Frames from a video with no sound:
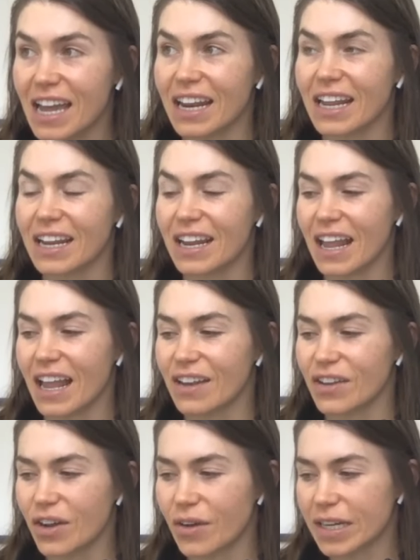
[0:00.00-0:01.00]
And, and,
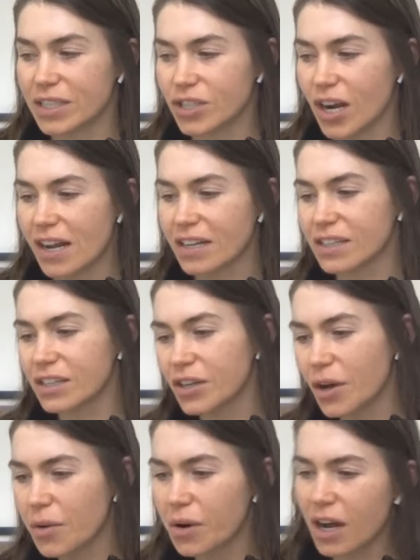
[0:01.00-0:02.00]
you know, I tried
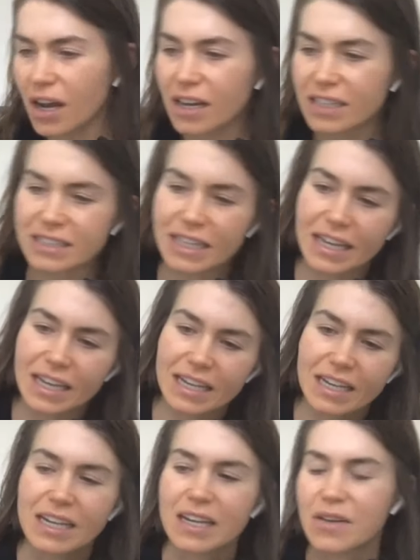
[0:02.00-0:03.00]
yoga and like
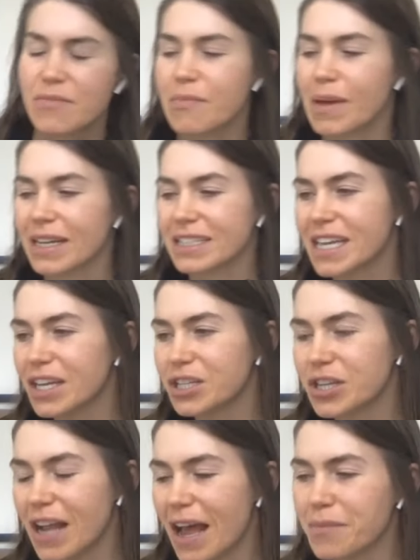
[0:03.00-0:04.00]

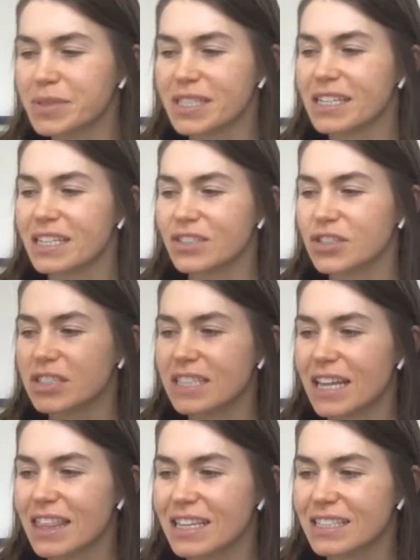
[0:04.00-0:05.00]
meditation apps and just
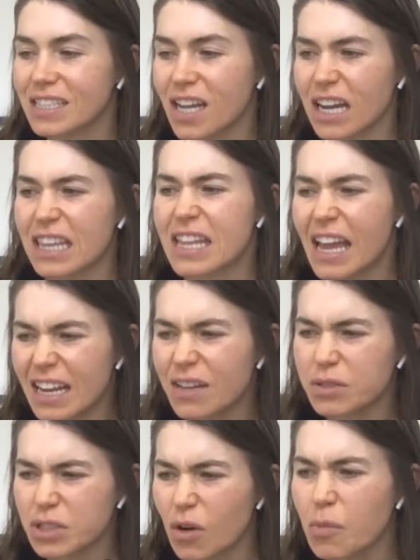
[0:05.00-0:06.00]
nothing stuck. And then it
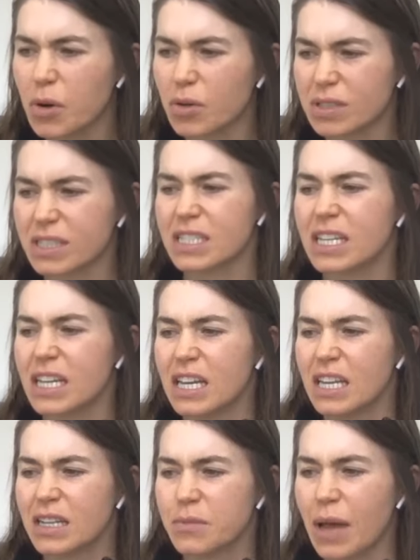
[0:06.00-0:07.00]
was almost
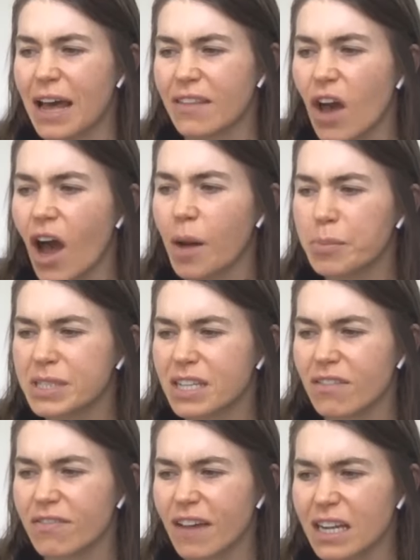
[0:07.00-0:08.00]
had the opposite
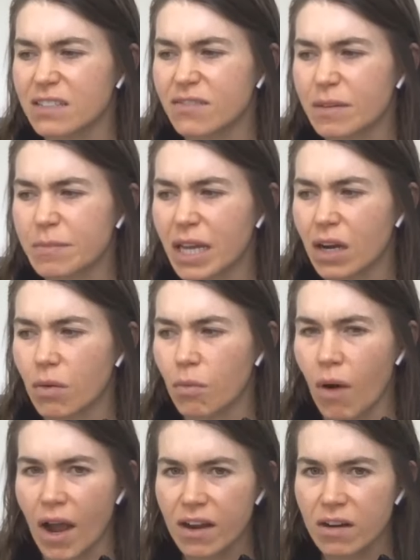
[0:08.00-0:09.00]
effect of I'm like,
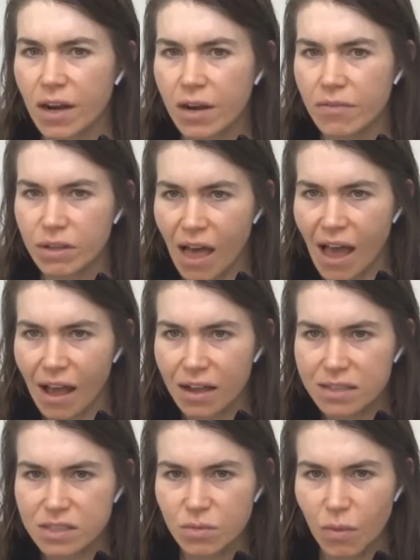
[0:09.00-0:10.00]
why aren't I relaxed?